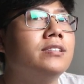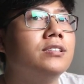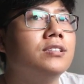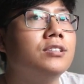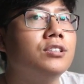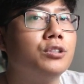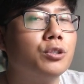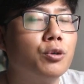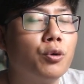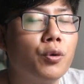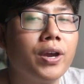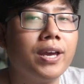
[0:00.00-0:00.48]

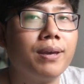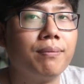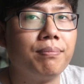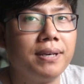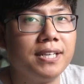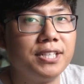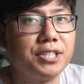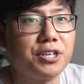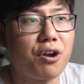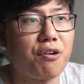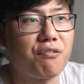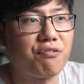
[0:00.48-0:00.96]
doing
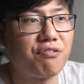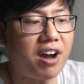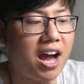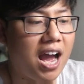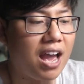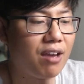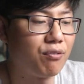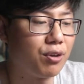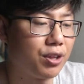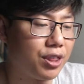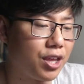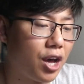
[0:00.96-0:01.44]
BJR5
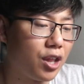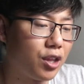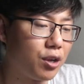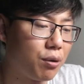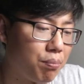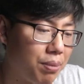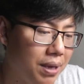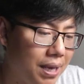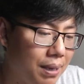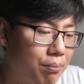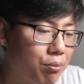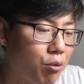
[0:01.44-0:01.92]
with other
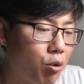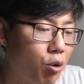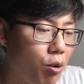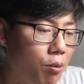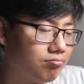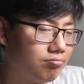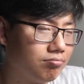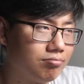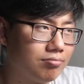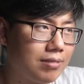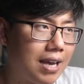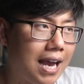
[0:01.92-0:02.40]
people.
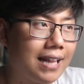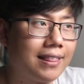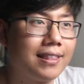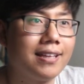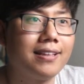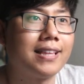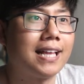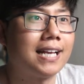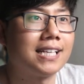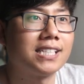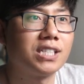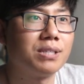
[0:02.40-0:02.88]
I think
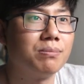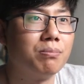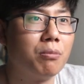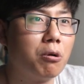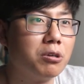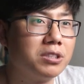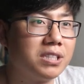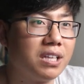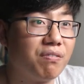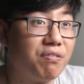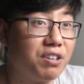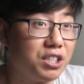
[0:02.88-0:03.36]
that's the
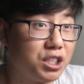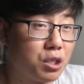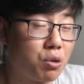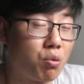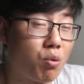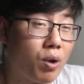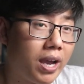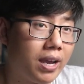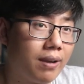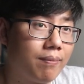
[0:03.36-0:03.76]
most efficient way,